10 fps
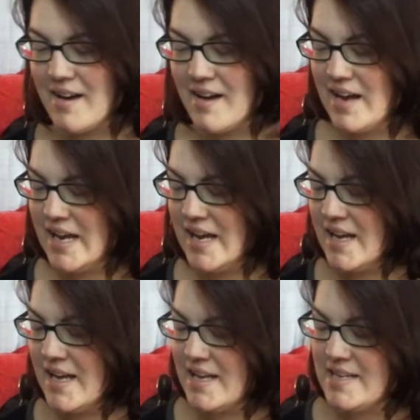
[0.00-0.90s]

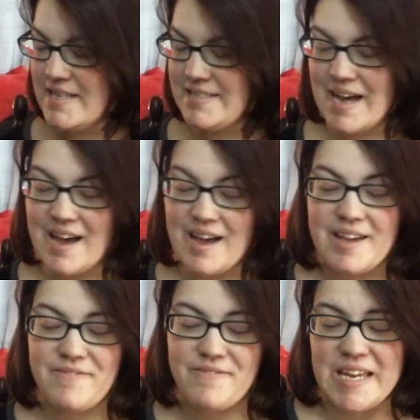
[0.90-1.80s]
And
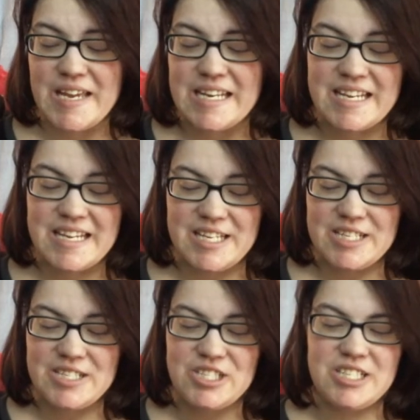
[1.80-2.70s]
I
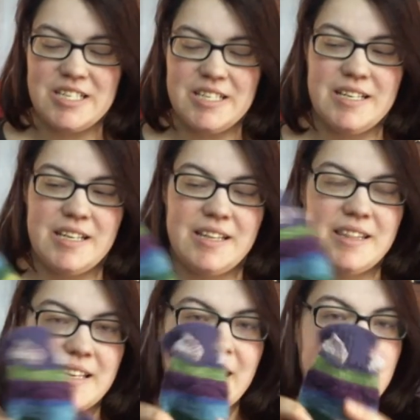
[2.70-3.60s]
finished
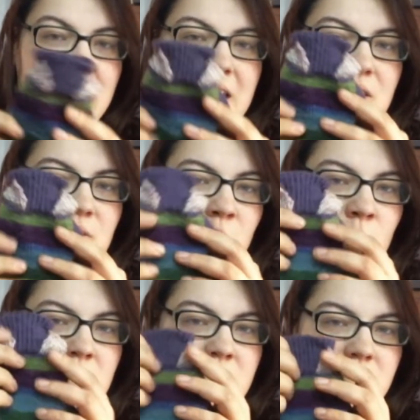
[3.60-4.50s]
the kitty
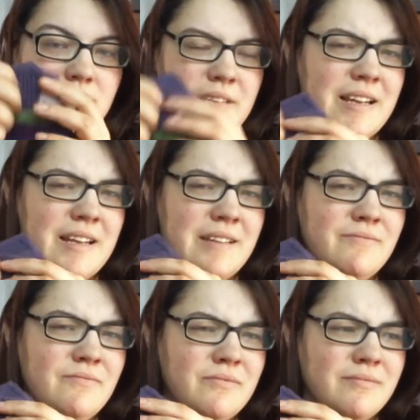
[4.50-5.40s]
unicorn, kitty,
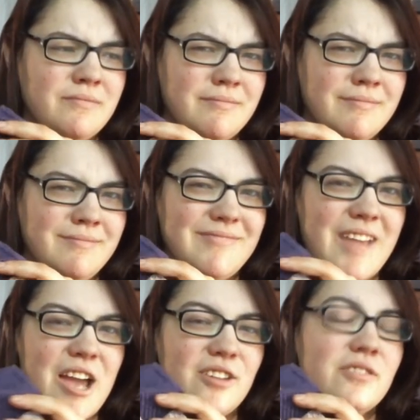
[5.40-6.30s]

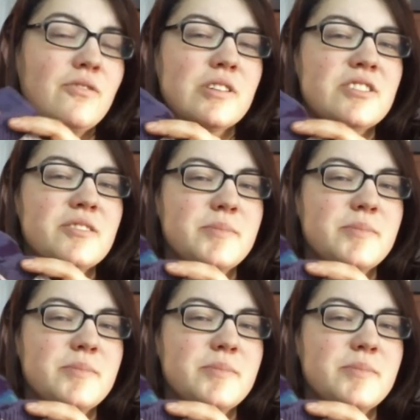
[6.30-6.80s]
unicorn tube